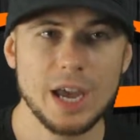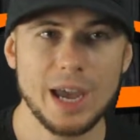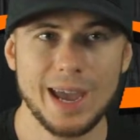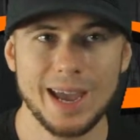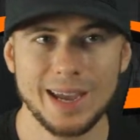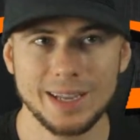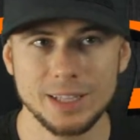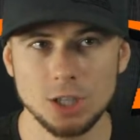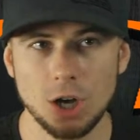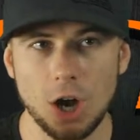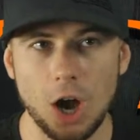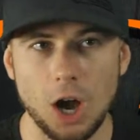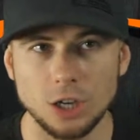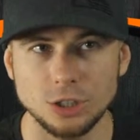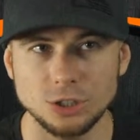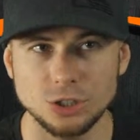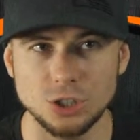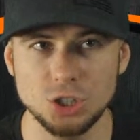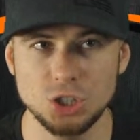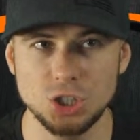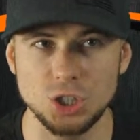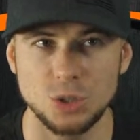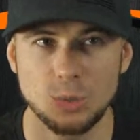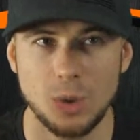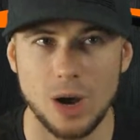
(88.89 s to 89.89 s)
and
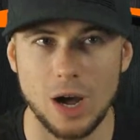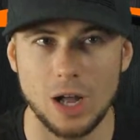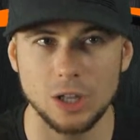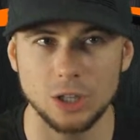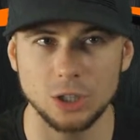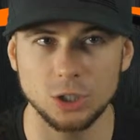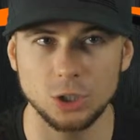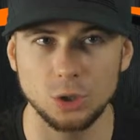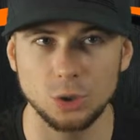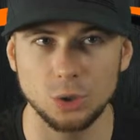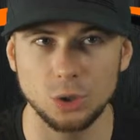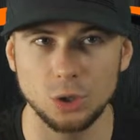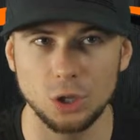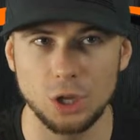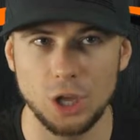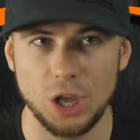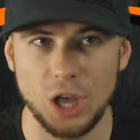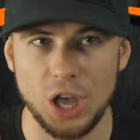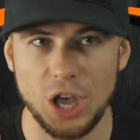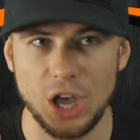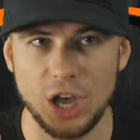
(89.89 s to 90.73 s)
oxygen molecule